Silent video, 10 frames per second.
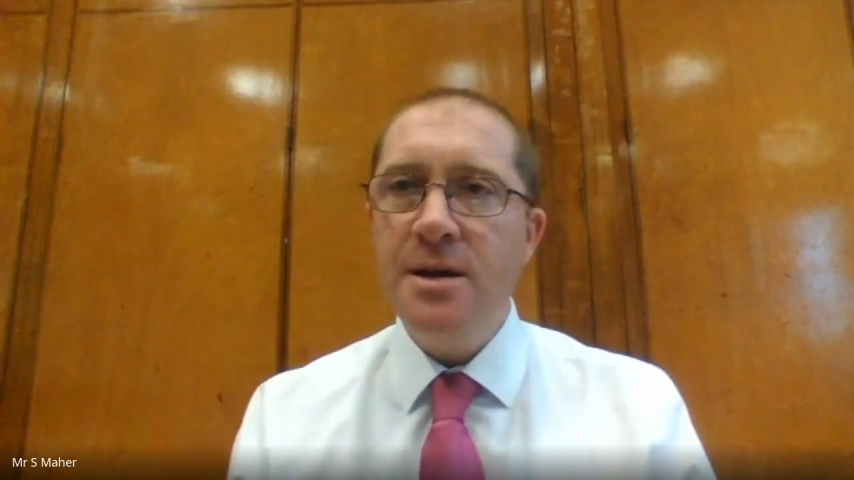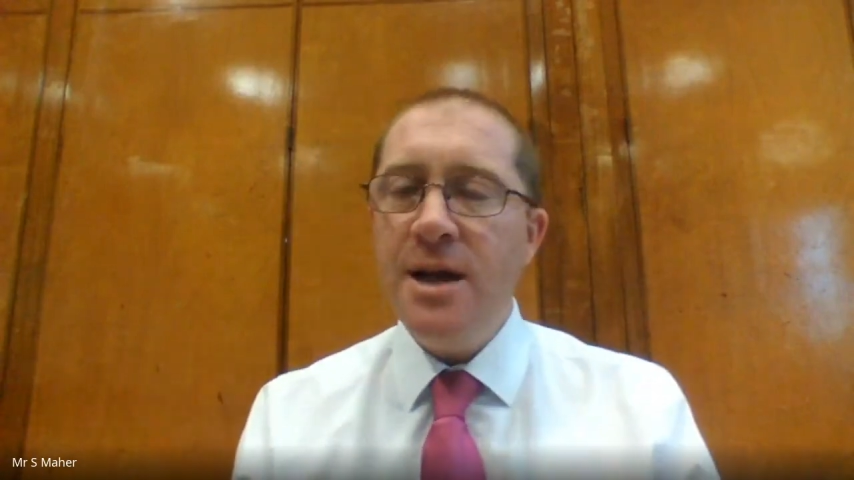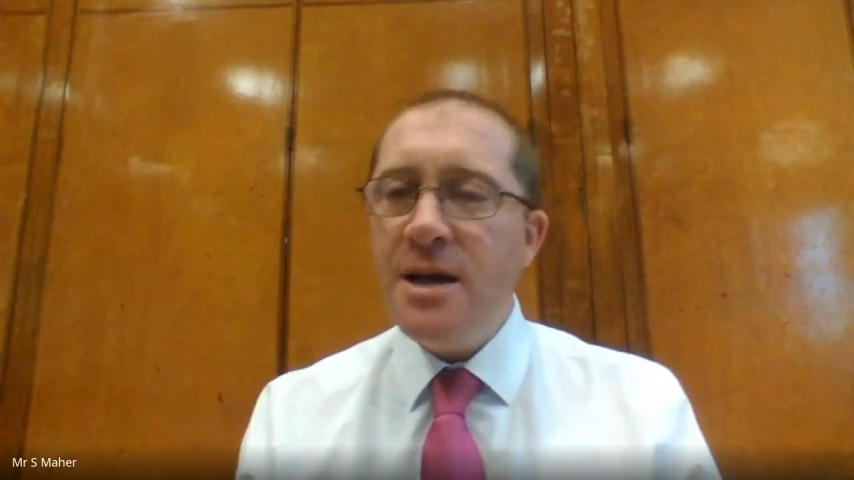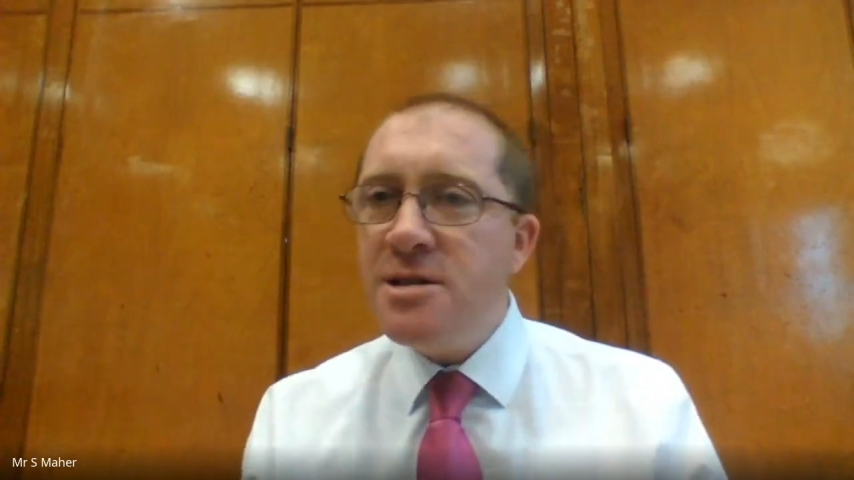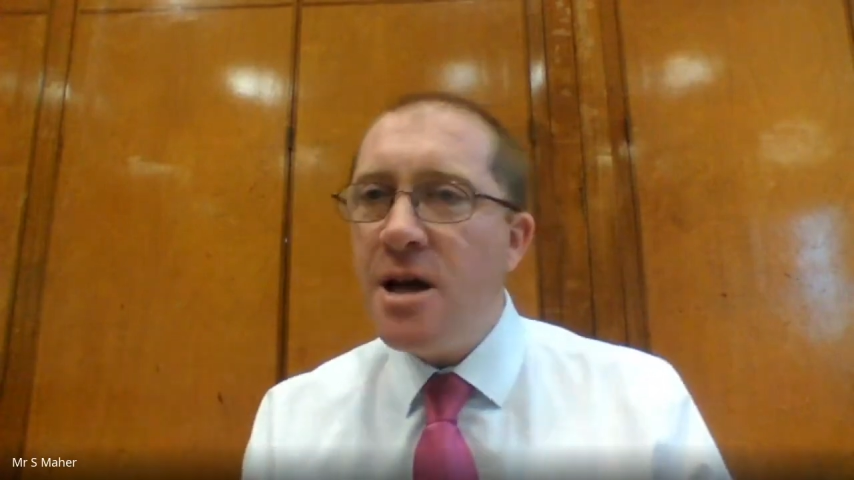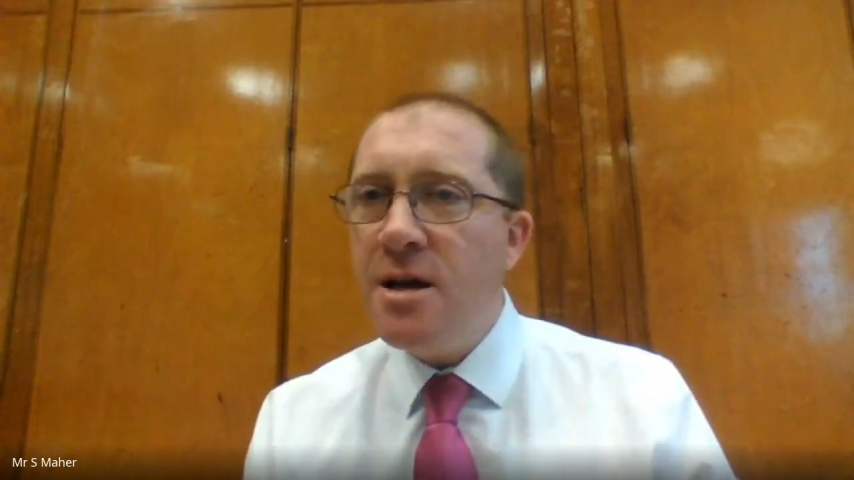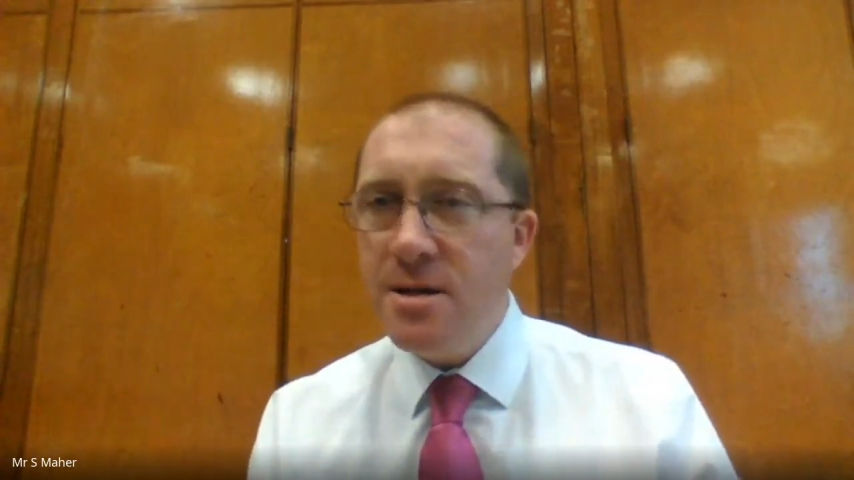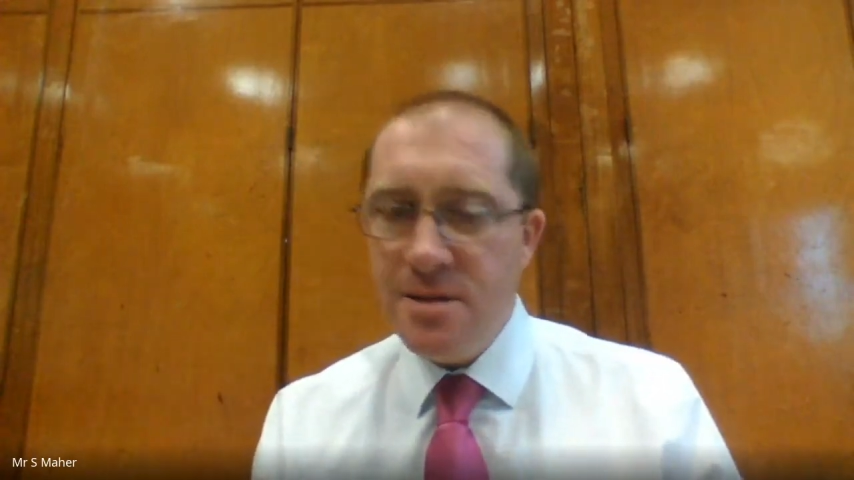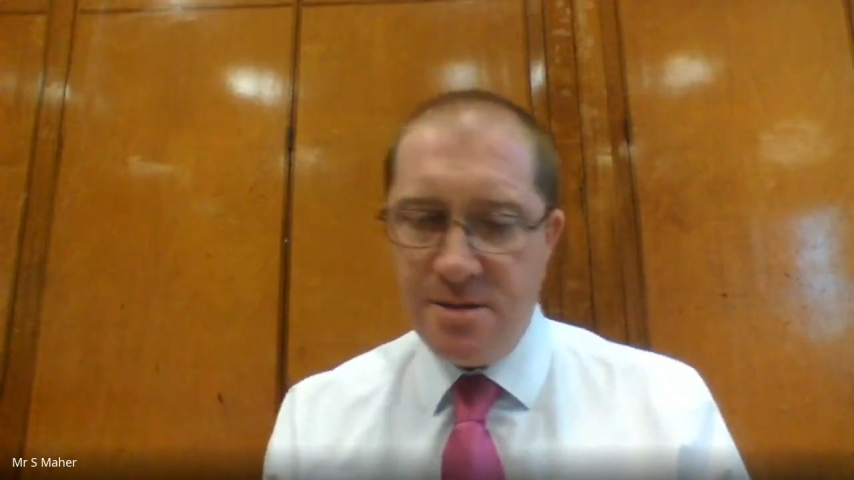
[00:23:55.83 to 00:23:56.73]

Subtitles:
Leicester.